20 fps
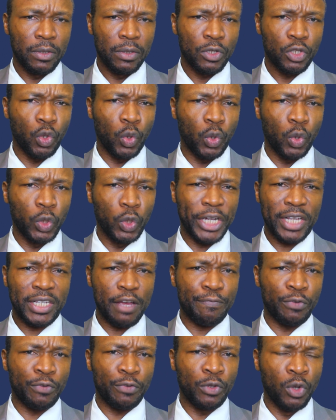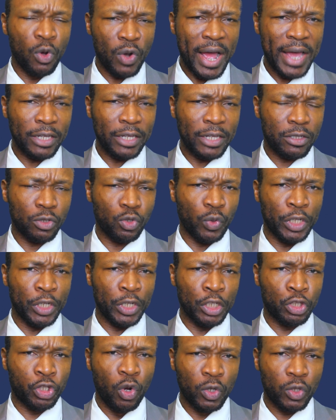Soldiers have no right to
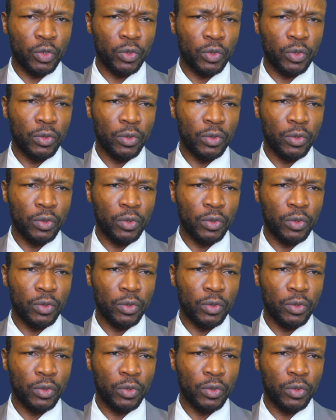intrude,